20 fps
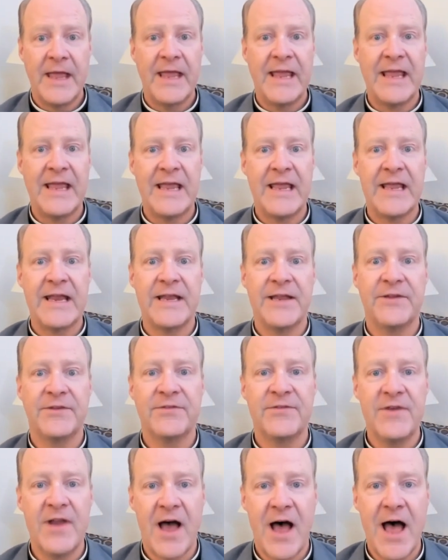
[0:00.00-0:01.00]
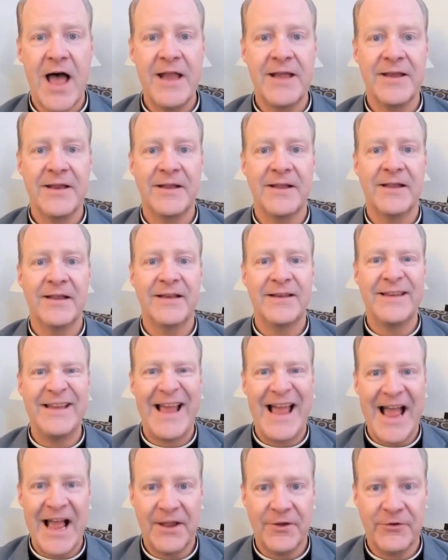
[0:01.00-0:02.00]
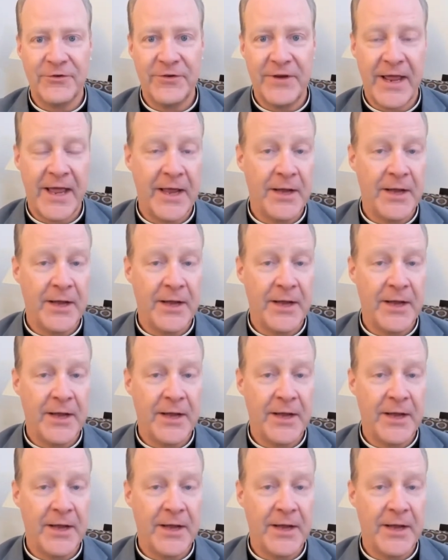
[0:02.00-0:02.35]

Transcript: It is not tax day.